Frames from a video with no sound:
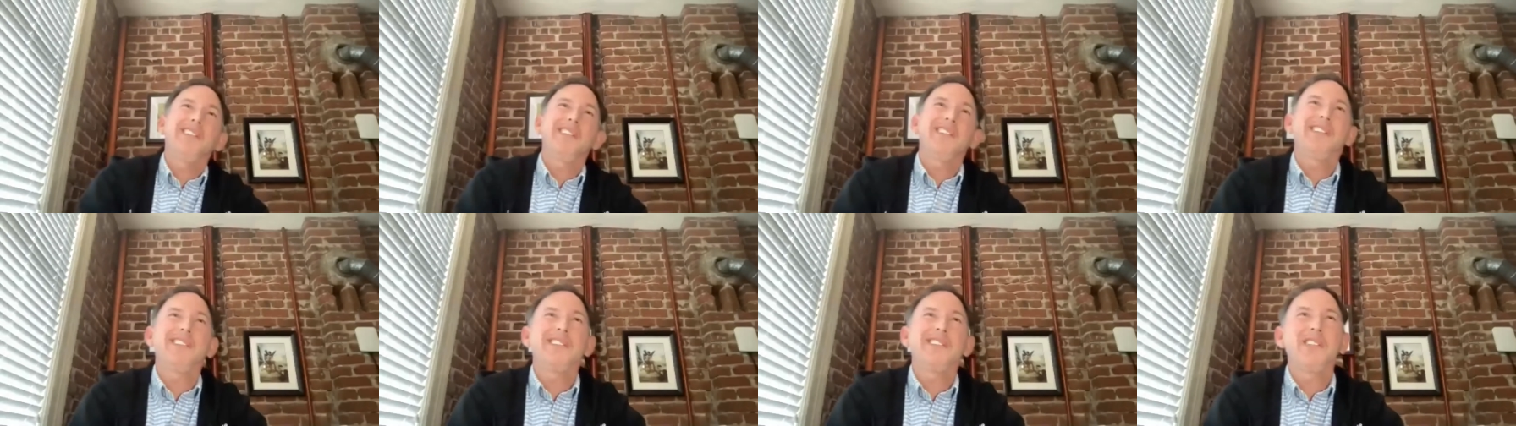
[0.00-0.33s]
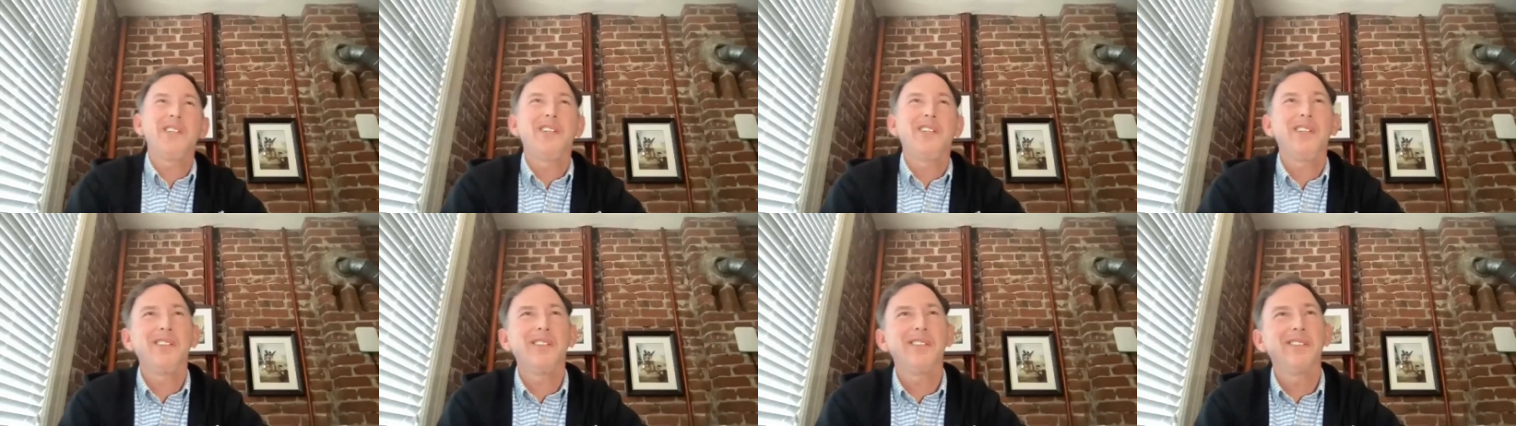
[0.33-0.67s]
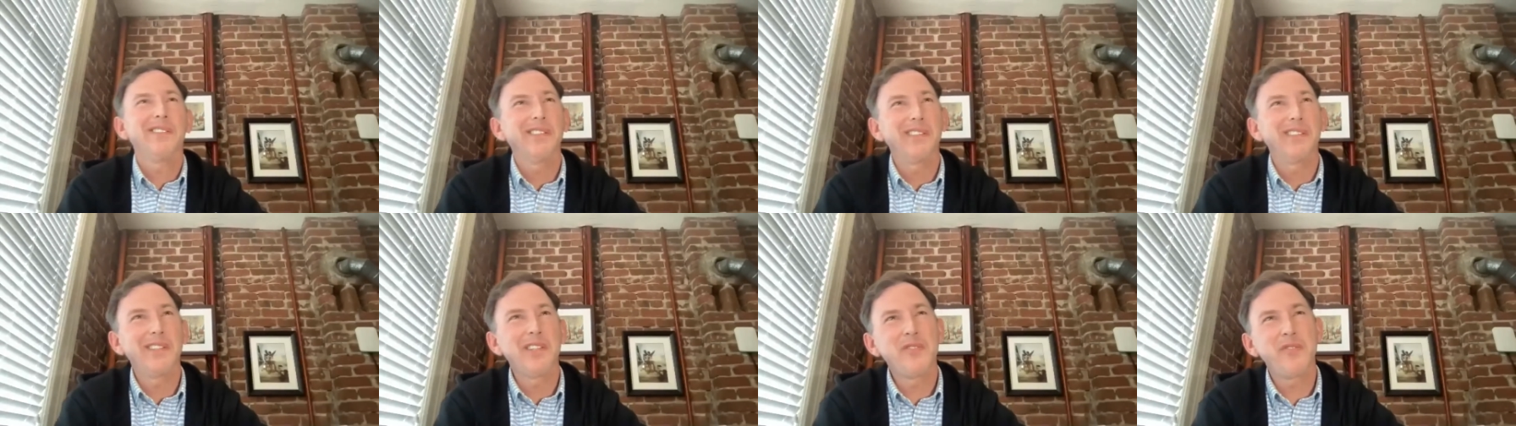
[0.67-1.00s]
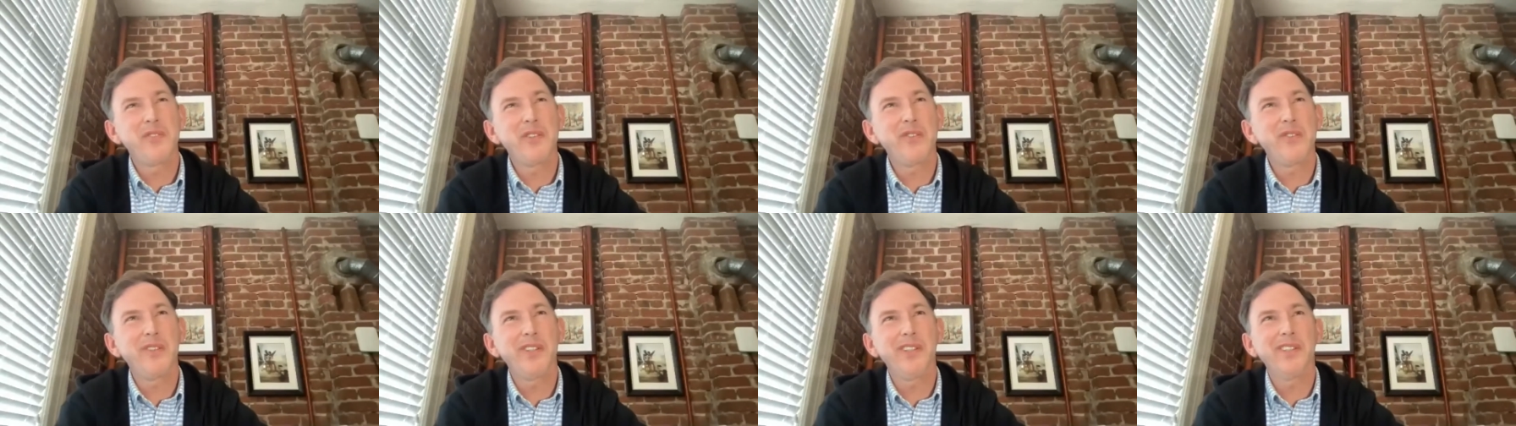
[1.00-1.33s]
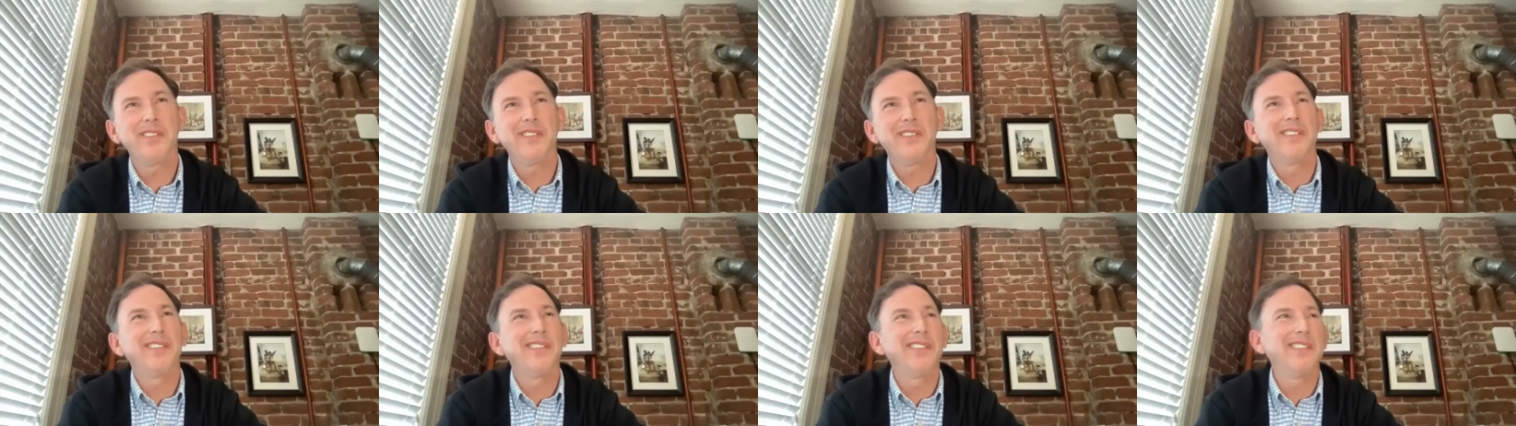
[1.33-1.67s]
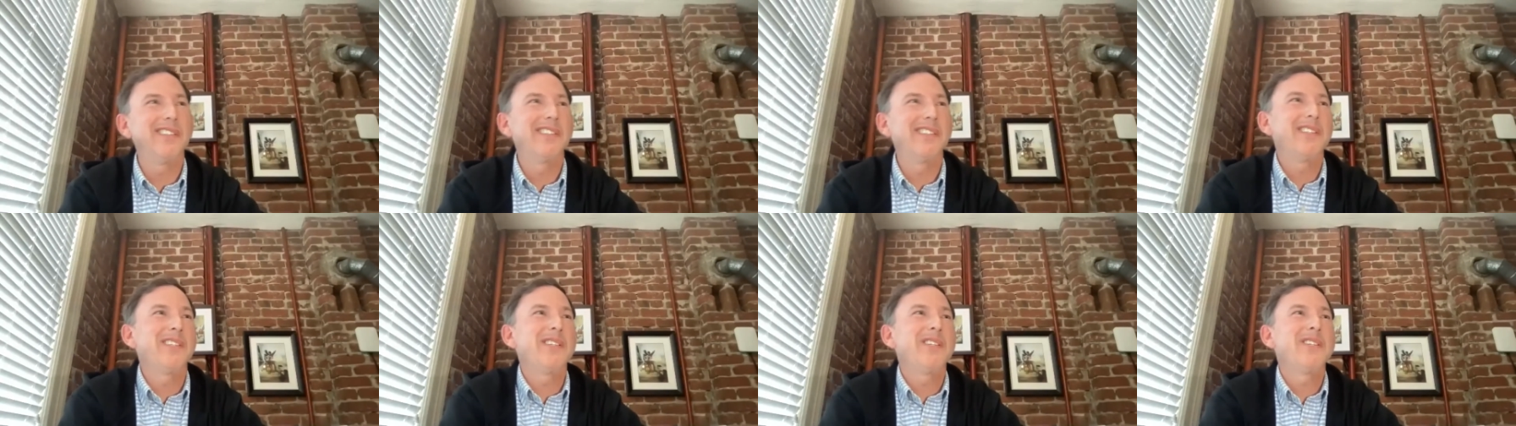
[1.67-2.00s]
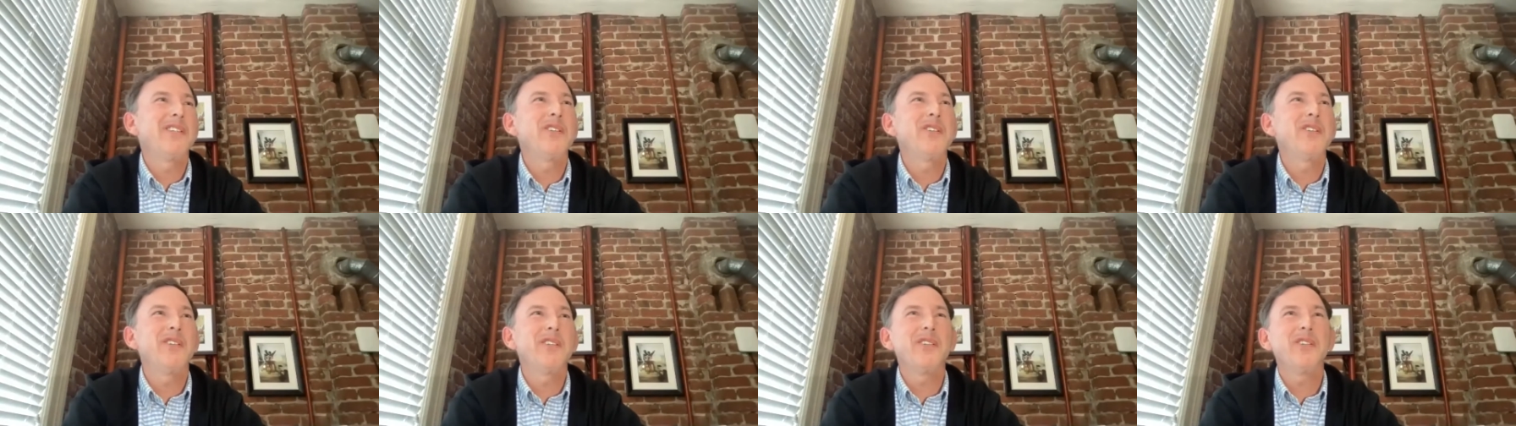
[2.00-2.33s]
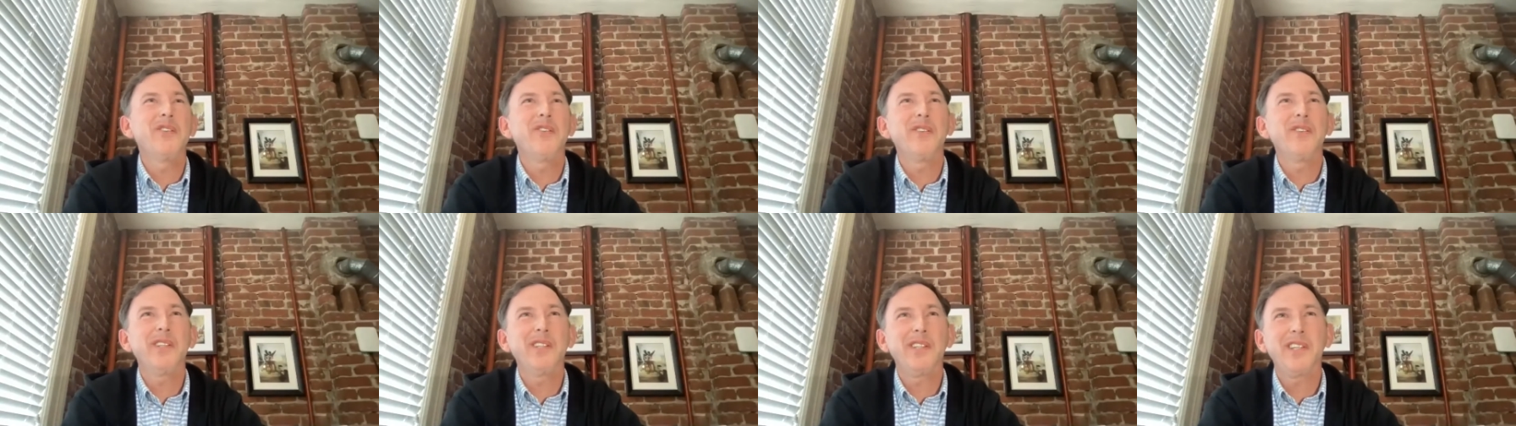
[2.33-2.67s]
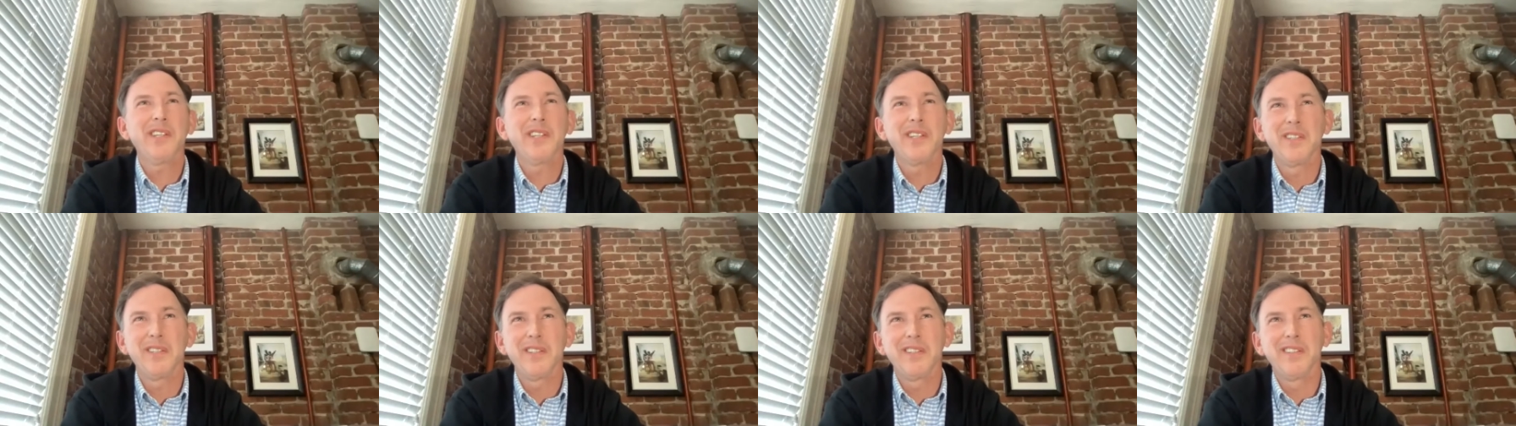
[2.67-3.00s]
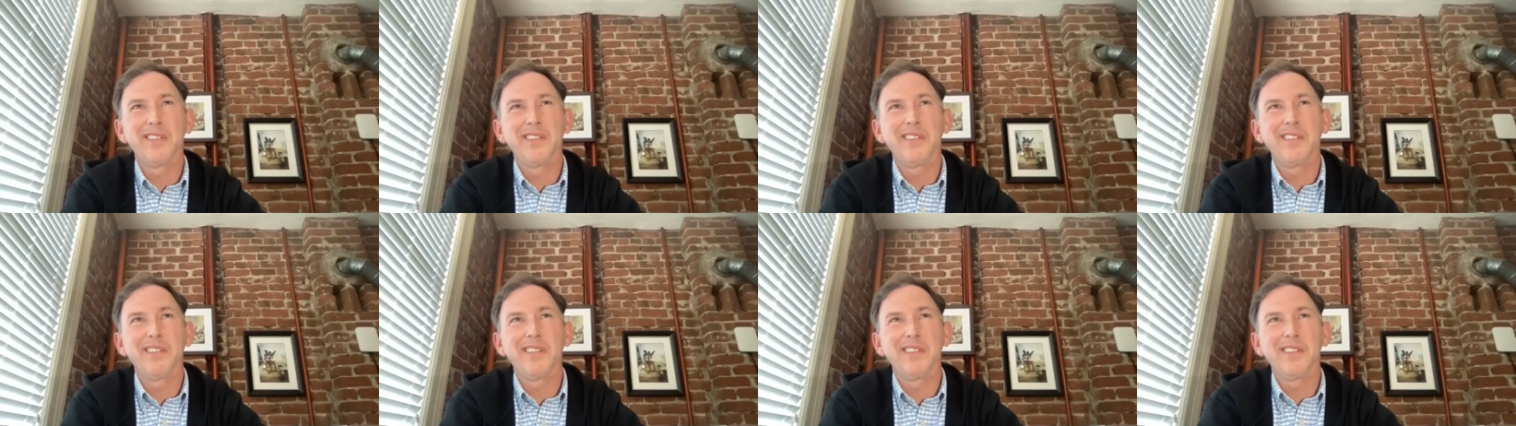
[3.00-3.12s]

you know, if you want to, you you don't want to get